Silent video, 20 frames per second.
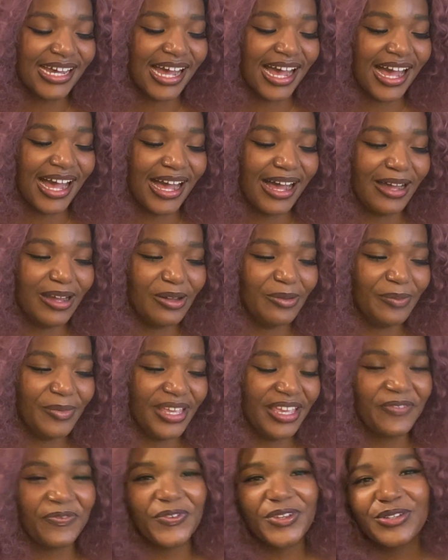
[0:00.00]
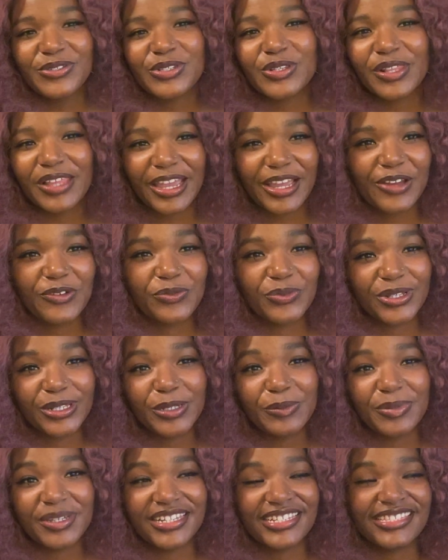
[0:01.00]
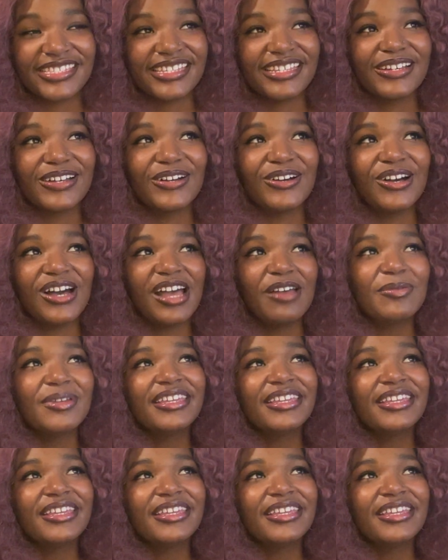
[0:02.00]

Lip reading: It feels like a really big deal. I've